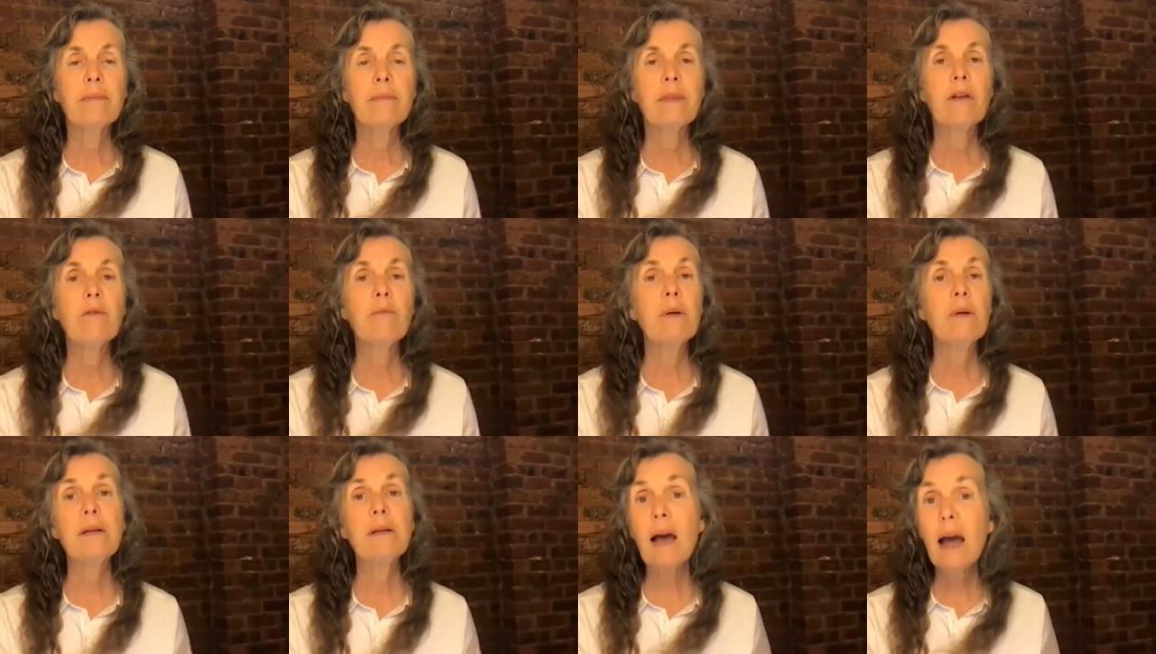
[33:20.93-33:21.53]
there have
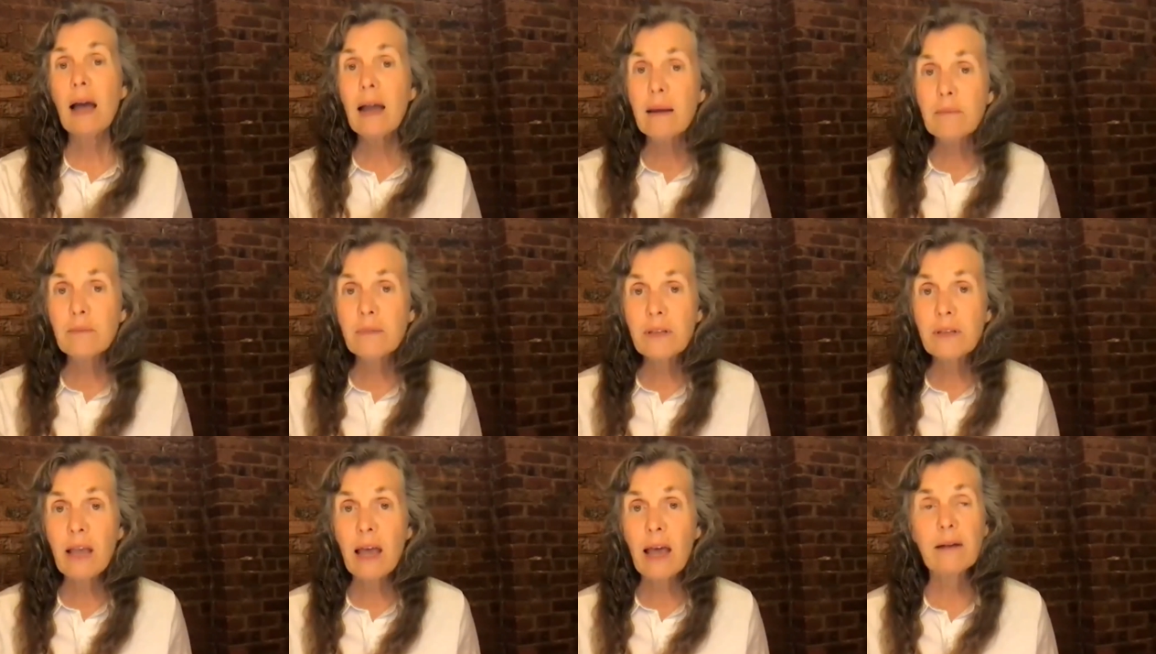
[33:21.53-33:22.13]
been
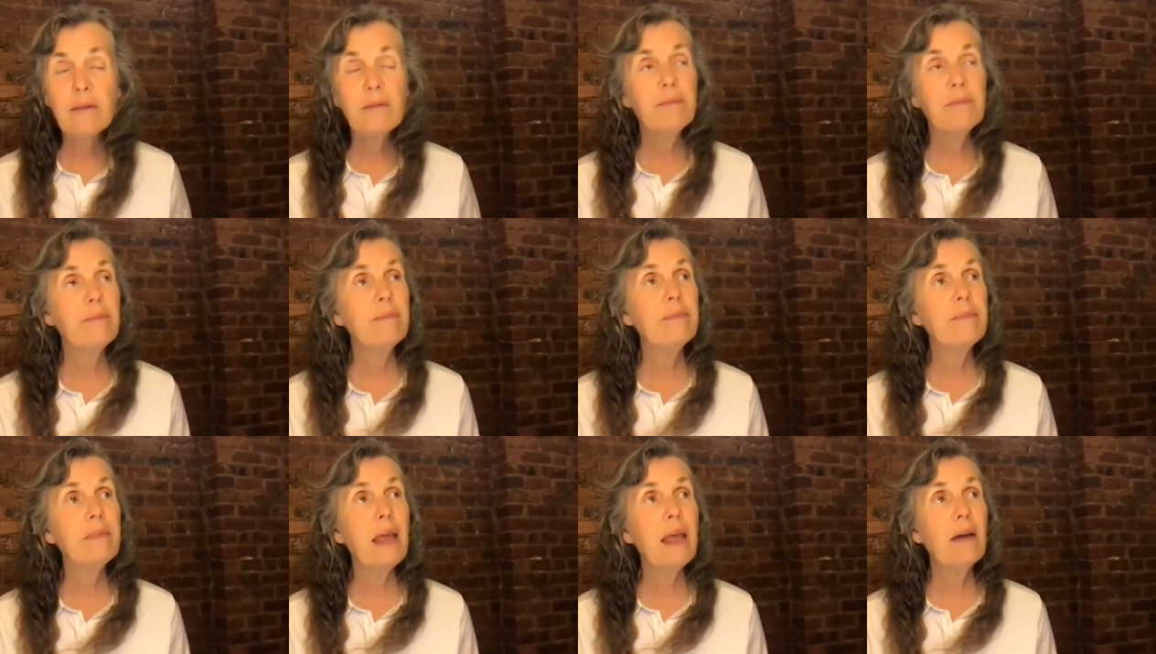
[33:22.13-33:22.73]
times that
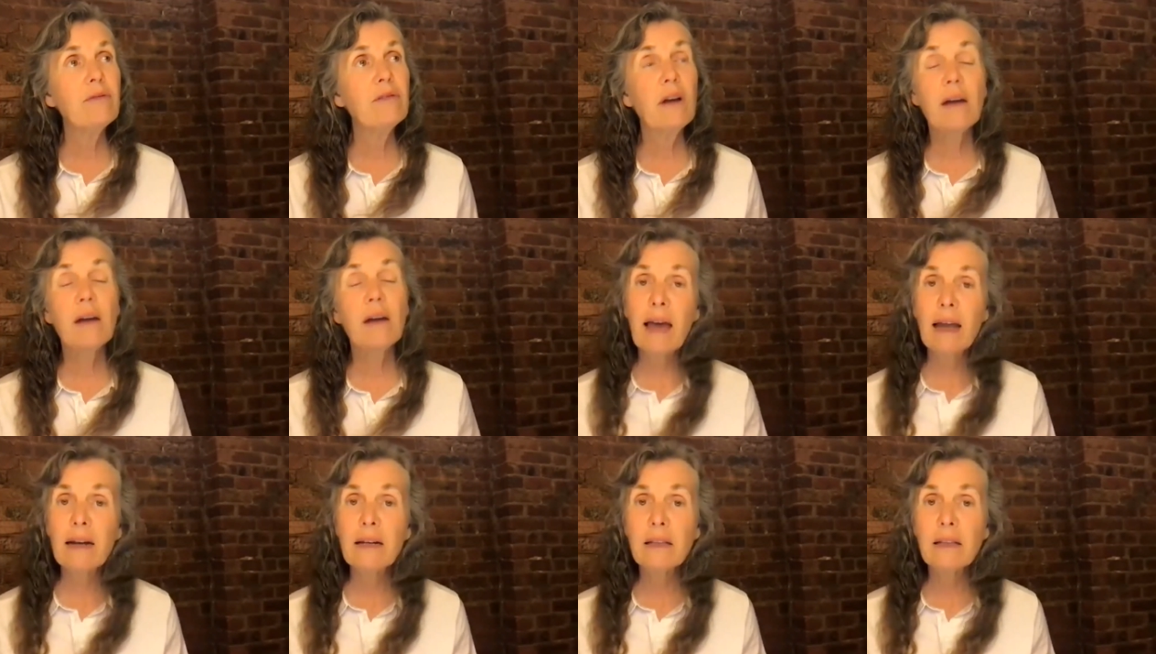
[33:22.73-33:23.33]
after I've
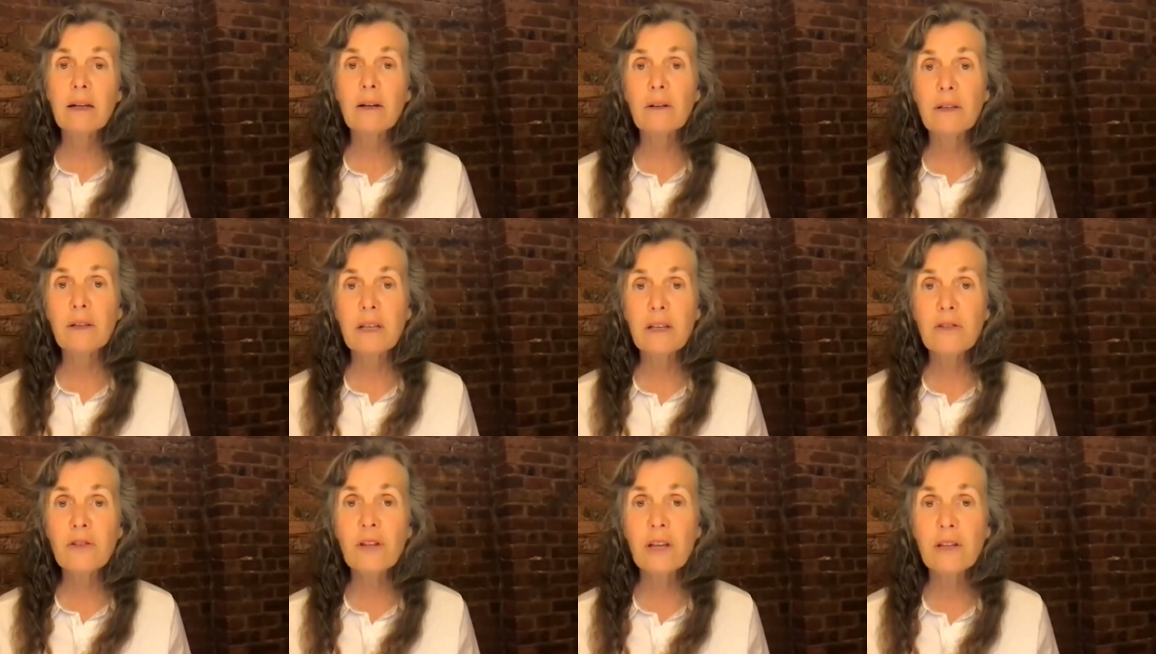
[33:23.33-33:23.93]
had a little
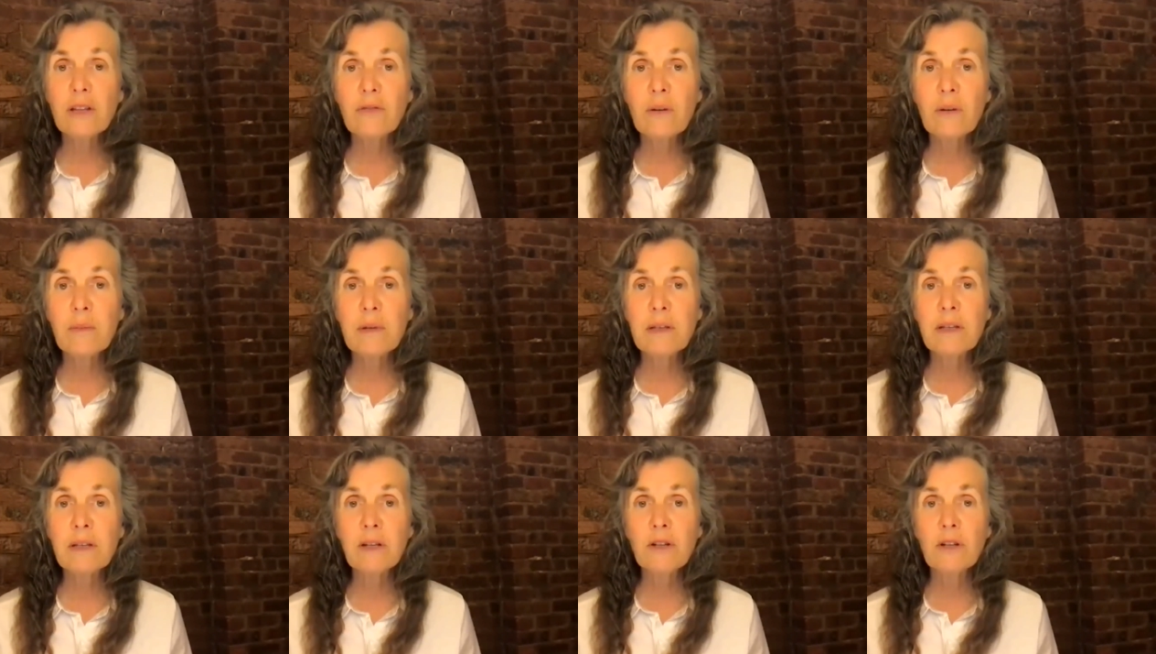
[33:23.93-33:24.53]
distance from a
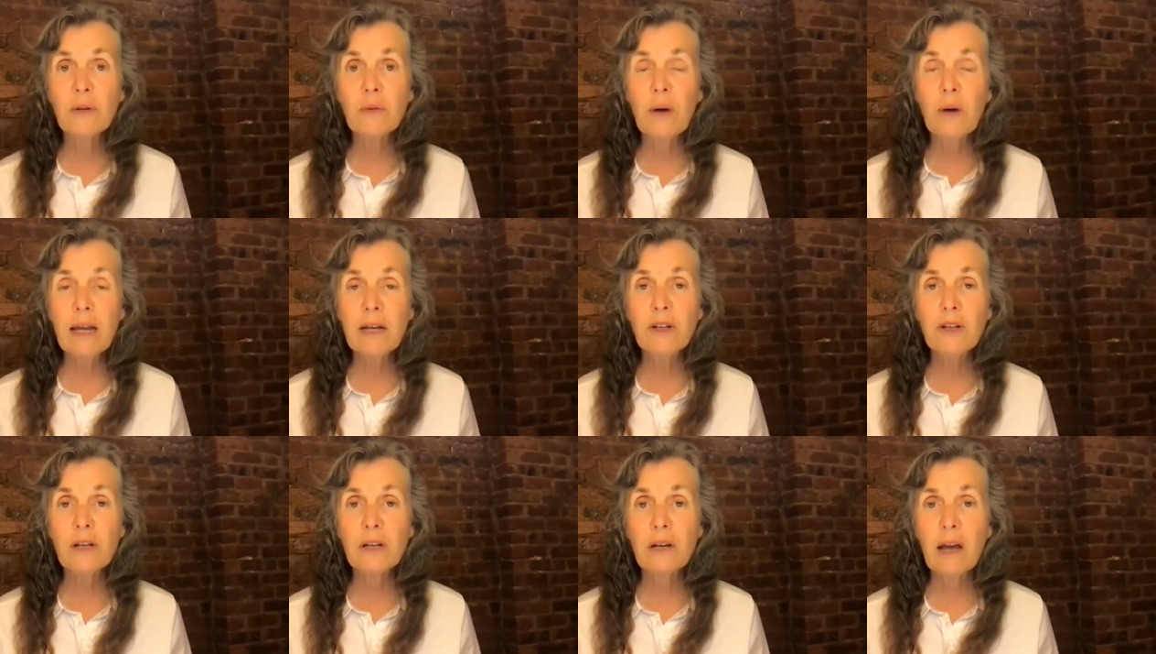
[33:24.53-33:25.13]

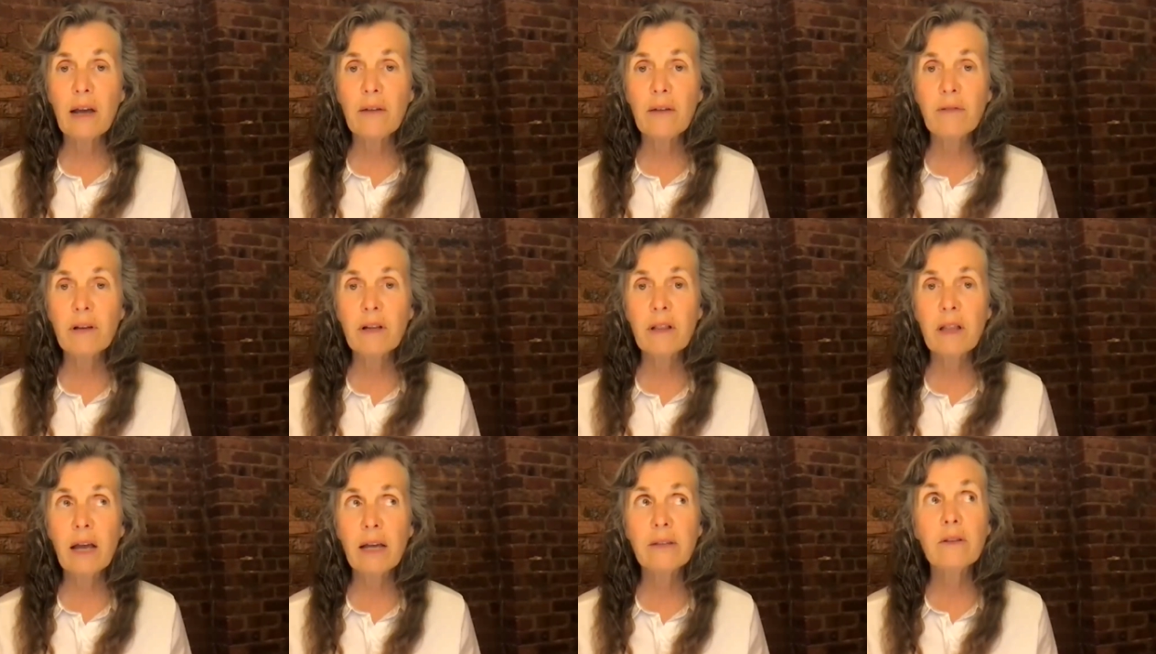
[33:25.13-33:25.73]
situation, I
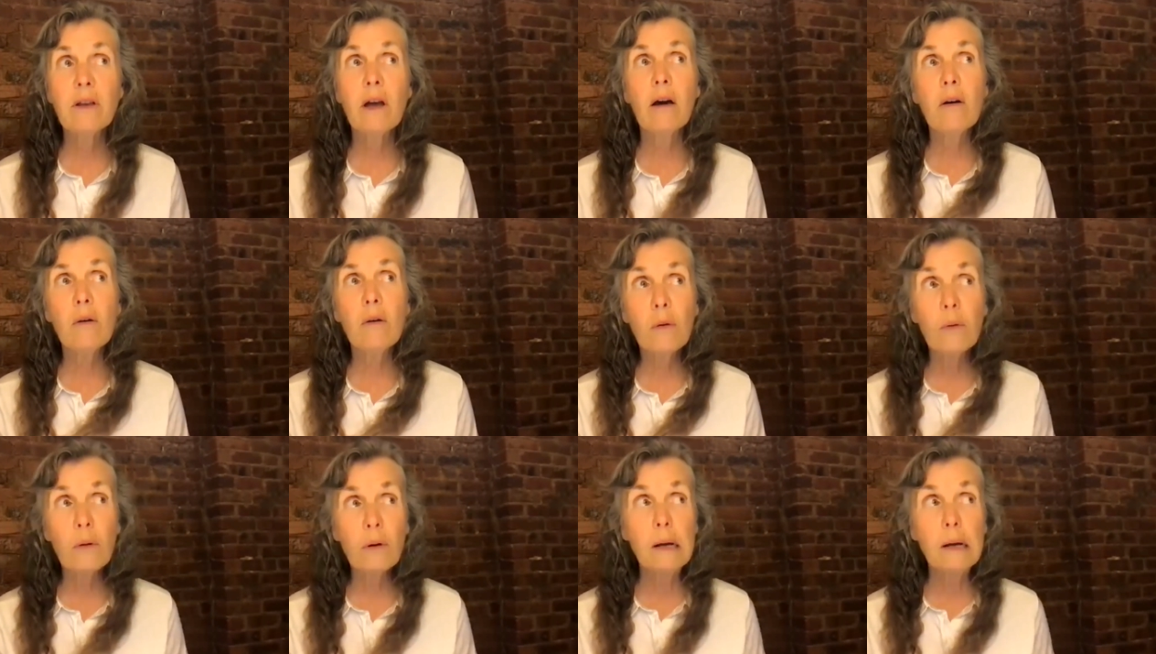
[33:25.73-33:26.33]
realized,
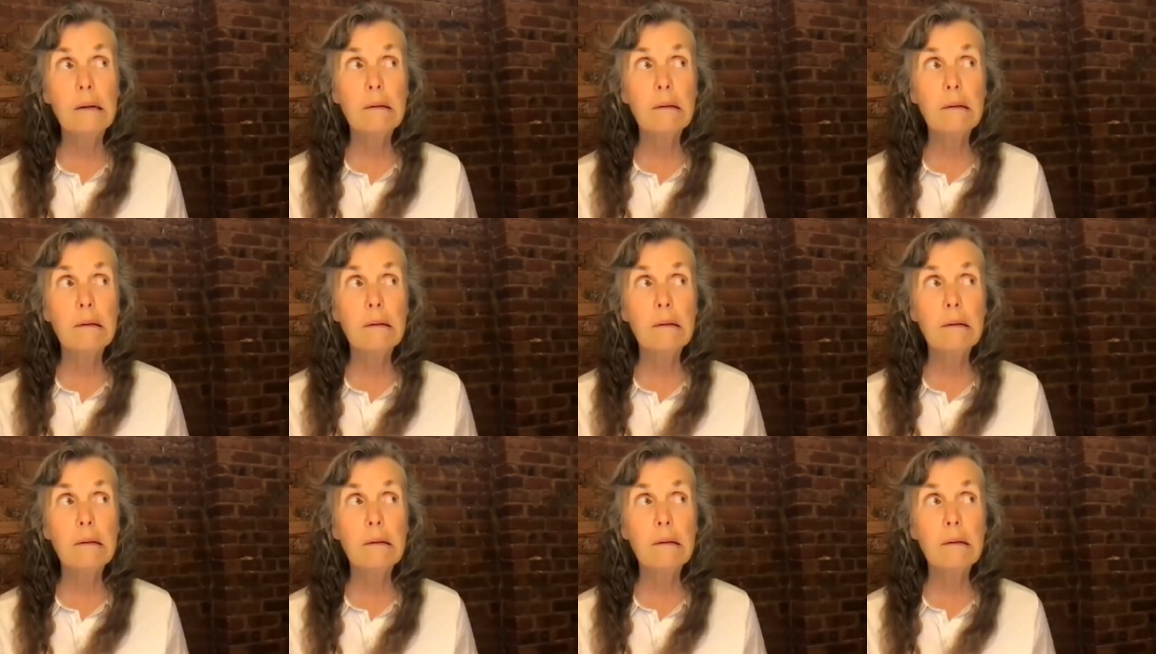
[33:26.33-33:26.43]
oh,